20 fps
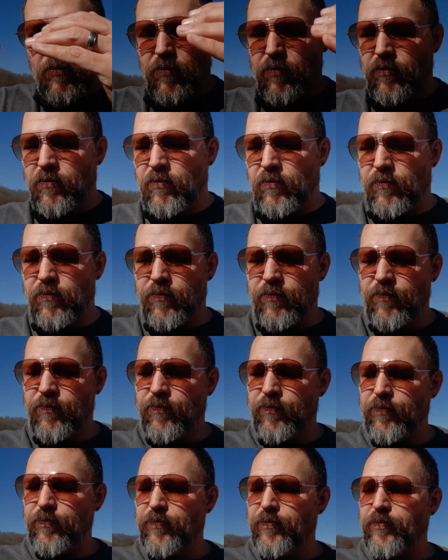
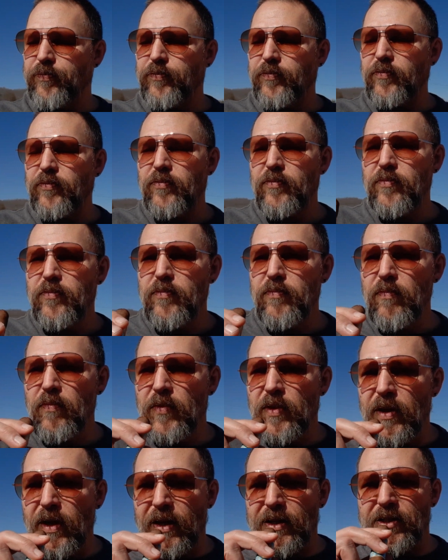
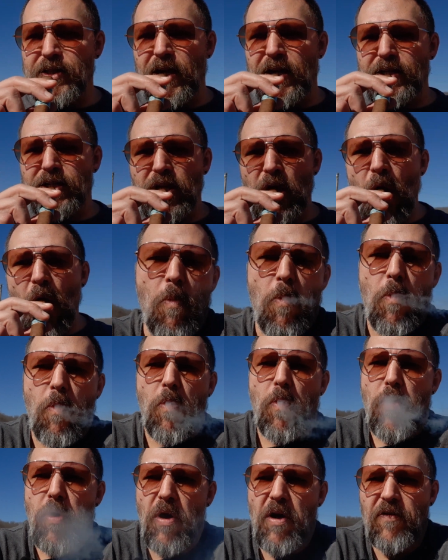That's nice.
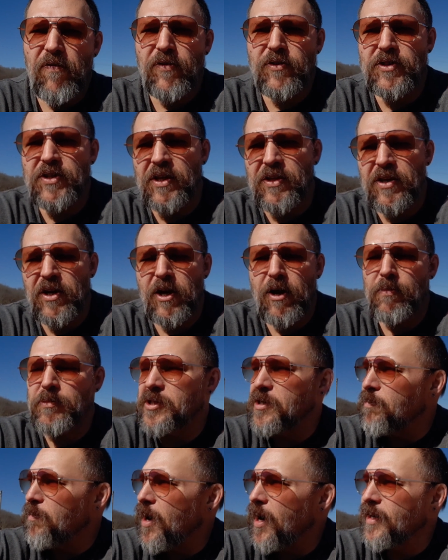First thing that comes
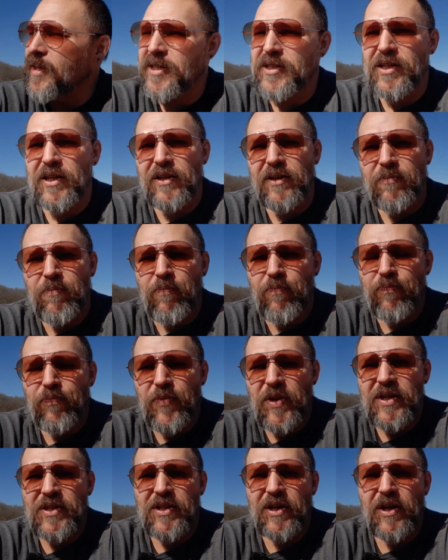to mind is
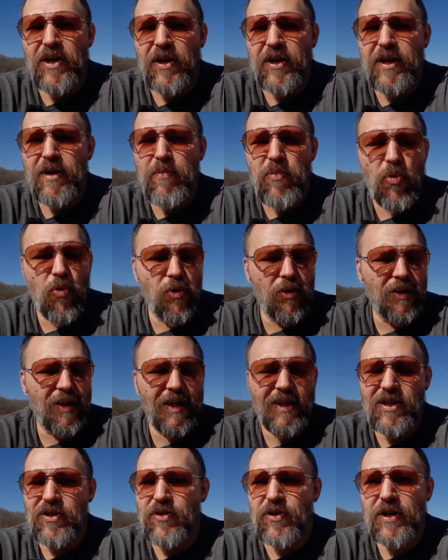a cutting board,
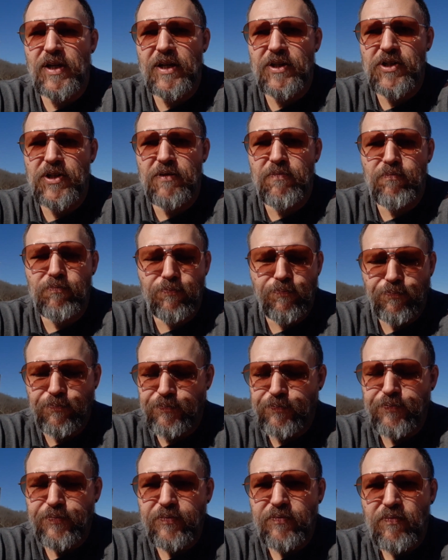like in your kitchen,
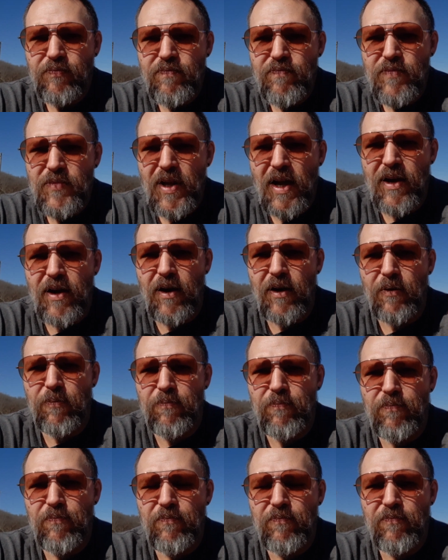
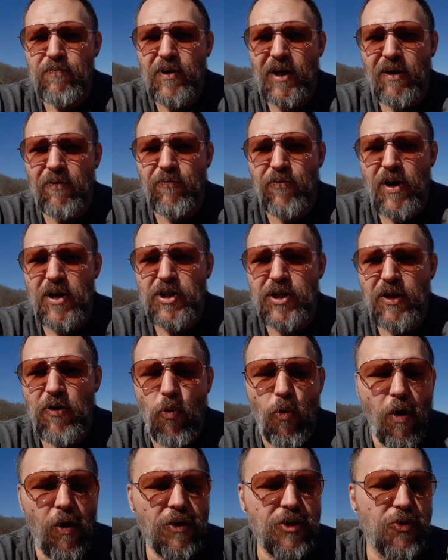like a freshly
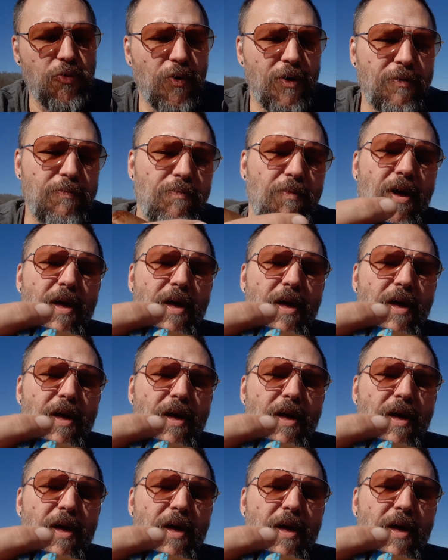washed one.